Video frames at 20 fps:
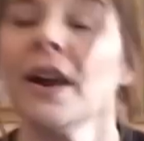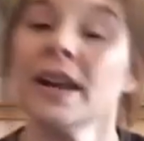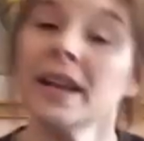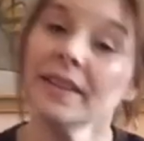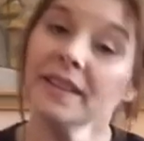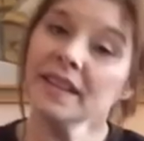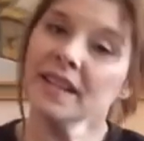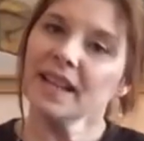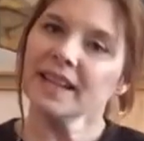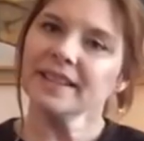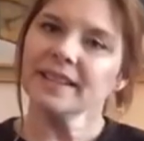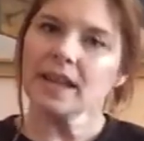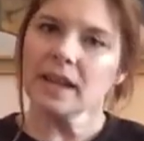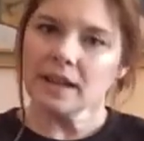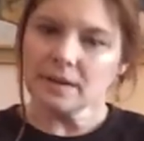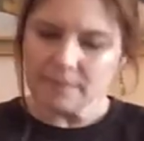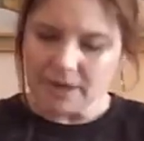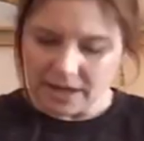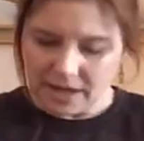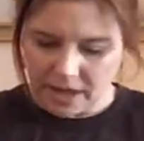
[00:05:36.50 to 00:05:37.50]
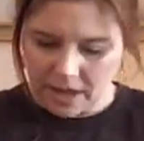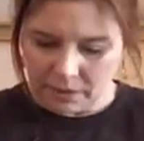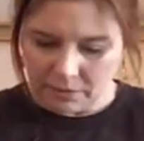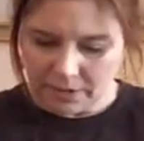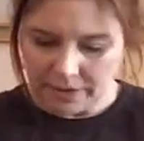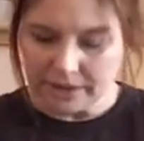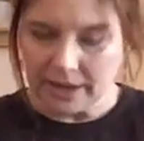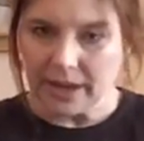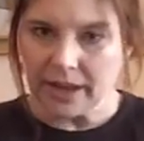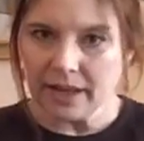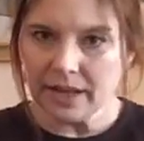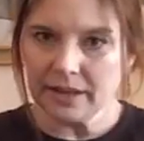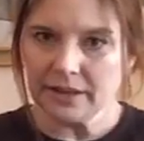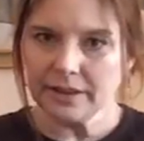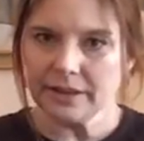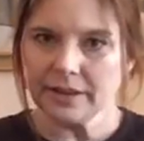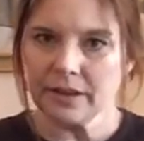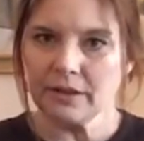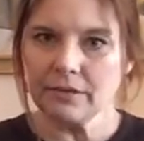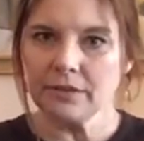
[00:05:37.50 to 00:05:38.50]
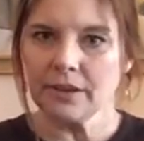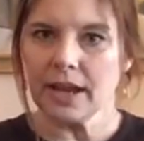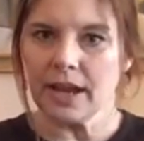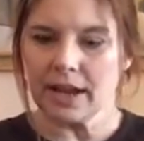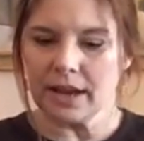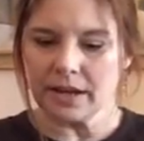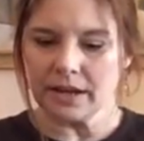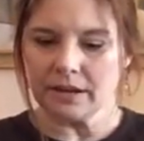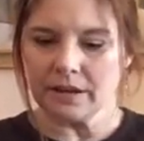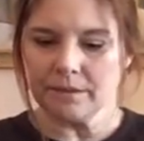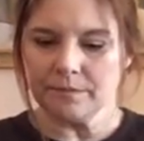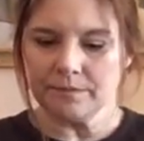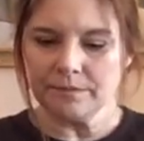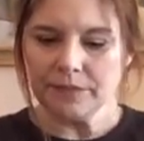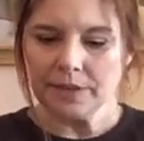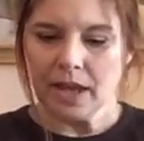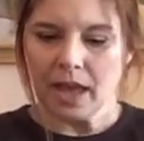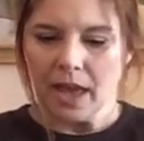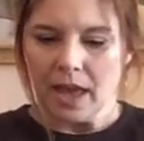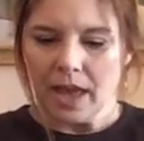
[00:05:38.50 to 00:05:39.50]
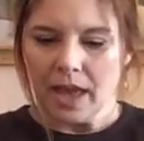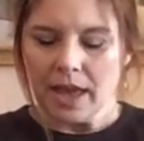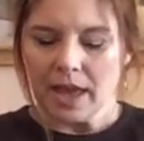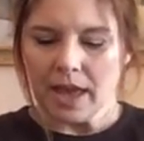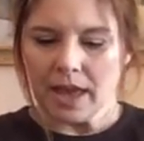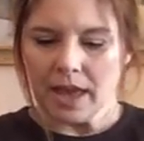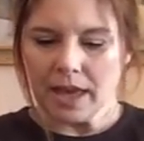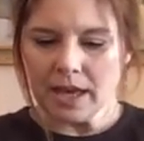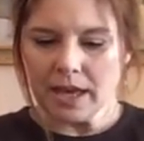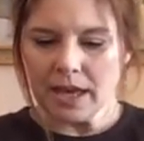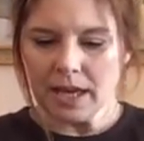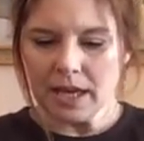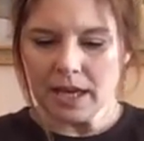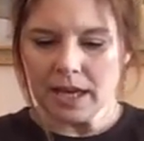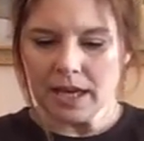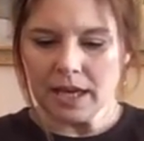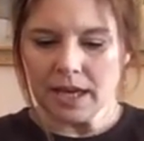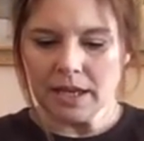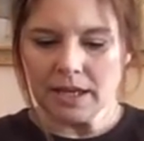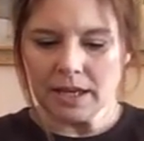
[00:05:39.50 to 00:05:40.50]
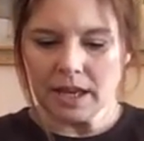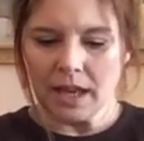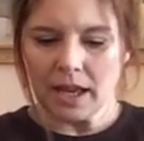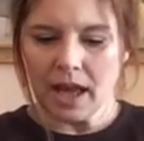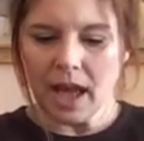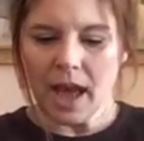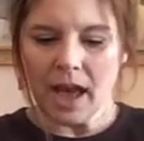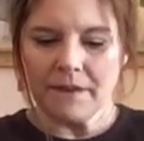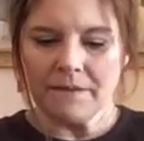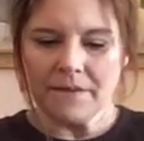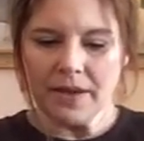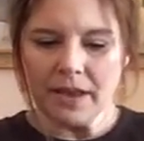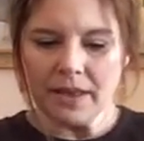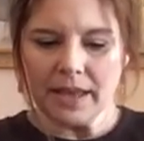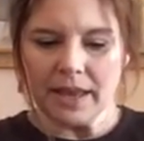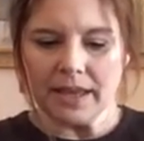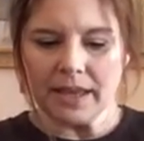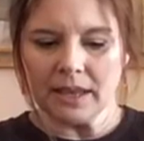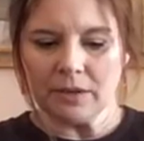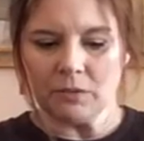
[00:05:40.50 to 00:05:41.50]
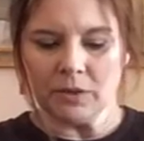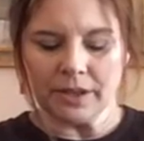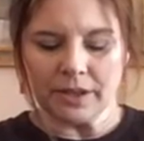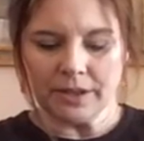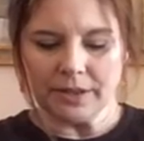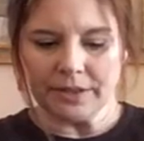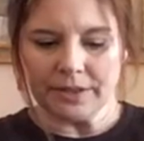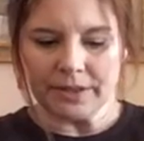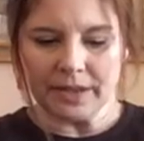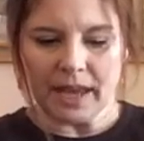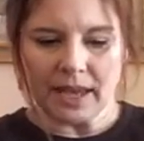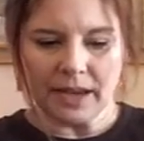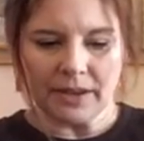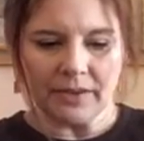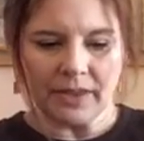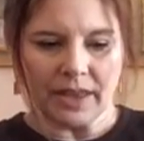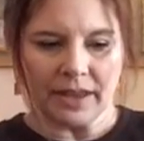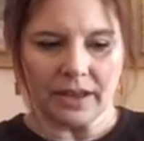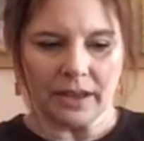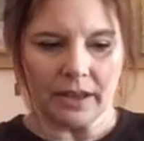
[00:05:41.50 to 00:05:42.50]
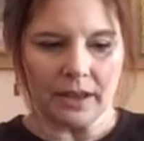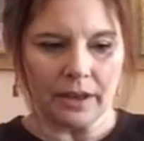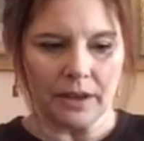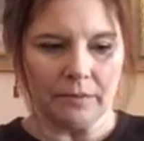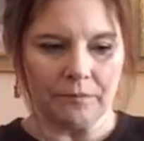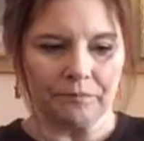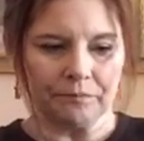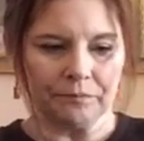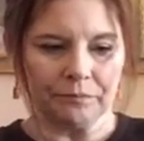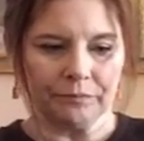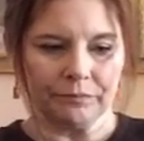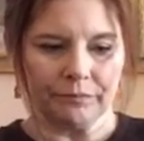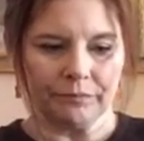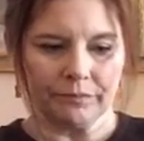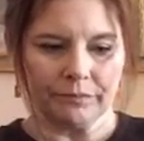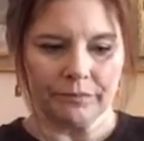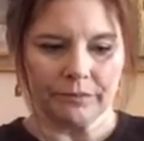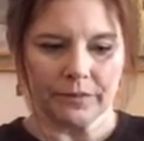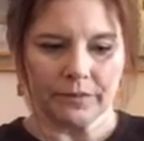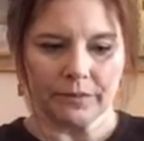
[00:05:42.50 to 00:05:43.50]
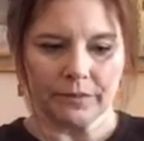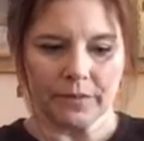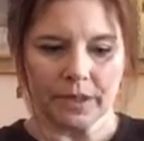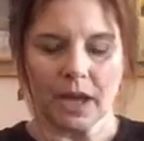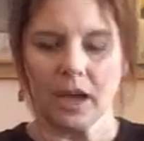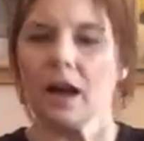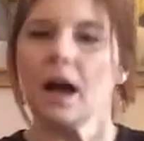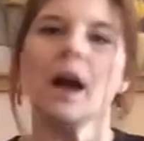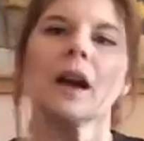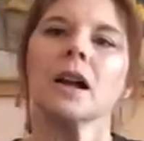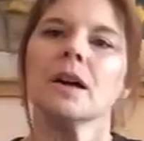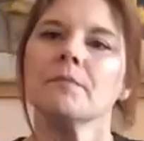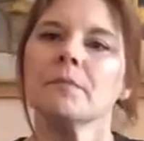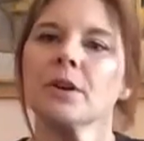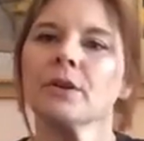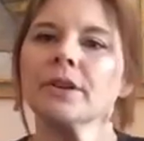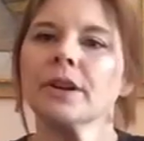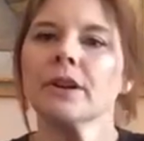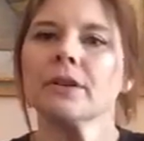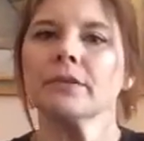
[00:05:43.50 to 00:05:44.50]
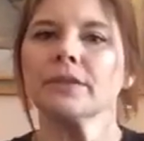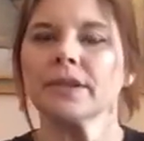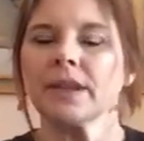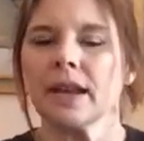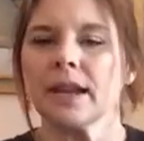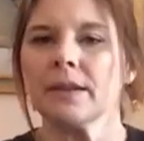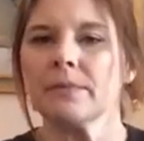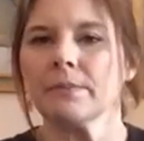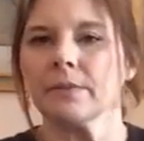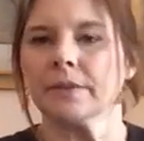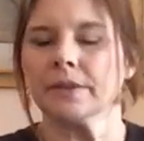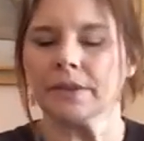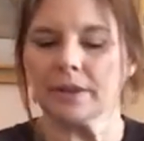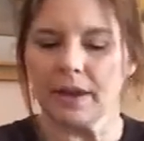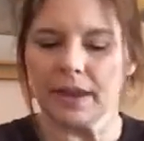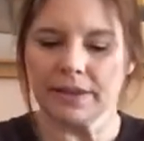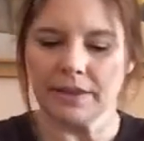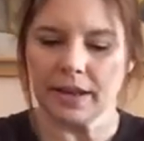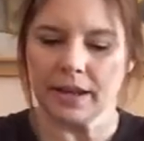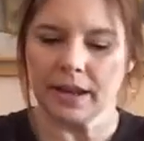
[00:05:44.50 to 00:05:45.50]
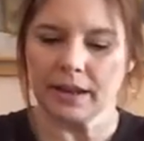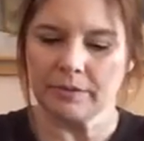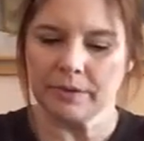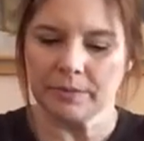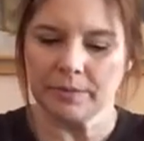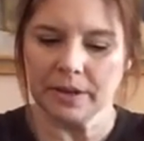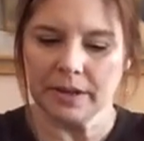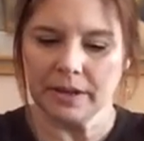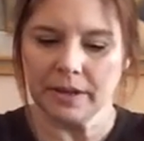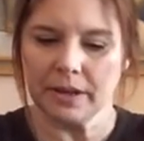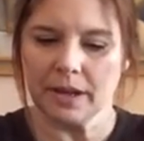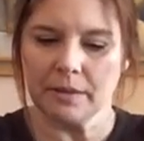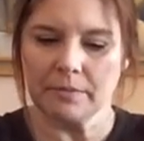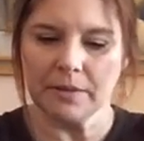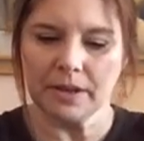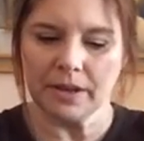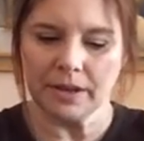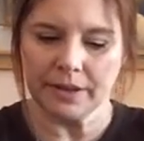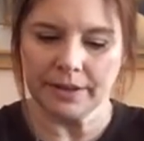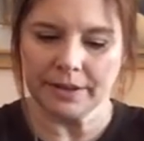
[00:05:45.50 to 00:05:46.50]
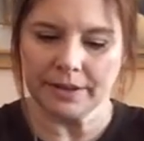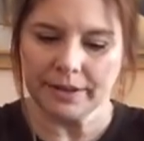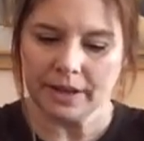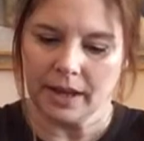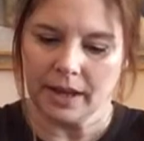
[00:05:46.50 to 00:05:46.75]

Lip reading: and the next item I got was a hand-sewn item. And I felt like it was kind of like a kimono type, so I thought I would pick it up because